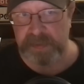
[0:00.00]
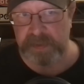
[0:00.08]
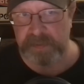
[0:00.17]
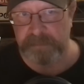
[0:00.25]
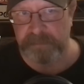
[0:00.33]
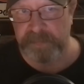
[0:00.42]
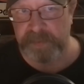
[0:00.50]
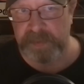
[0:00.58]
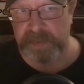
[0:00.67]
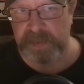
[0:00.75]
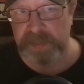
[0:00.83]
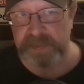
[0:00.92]
there
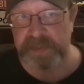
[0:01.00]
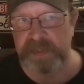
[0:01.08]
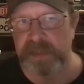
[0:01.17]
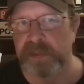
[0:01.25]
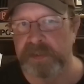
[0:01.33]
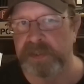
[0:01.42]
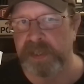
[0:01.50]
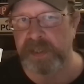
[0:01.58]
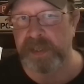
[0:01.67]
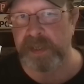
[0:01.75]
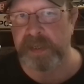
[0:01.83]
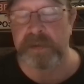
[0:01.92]
as still as they
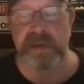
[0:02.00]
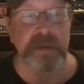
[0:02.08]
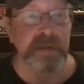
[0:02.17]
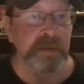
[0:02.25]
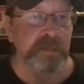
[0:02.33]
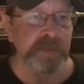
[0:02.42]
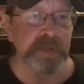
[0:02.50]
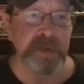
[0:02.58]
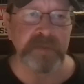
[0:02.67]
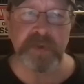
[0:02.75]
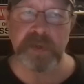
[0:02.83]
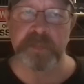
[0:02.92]
can. But they're
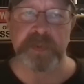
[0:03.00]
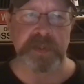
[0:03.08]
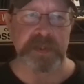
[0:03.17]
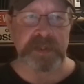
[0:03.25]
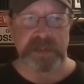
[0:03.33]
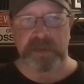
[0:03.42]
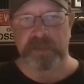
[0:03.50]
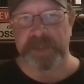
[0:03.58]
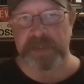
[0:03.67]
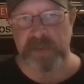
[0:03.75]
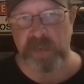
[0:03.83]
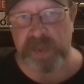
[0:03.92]
never completely still
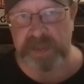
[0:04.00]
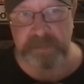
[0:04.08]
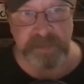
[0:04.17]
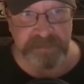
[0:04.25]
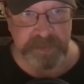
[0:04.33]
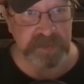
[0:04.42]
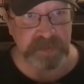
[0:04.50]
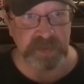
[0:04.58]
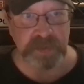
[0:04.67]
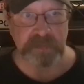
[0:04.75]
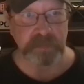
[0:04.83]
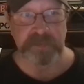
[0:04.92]
because quantum effects are
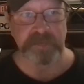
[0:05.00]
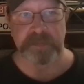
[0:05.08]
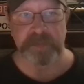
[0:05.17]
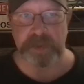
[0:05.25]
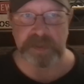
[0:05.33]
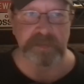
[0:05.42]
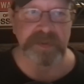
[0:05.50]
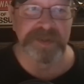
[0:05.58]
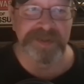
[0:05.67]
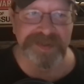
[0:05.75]
still moving them around,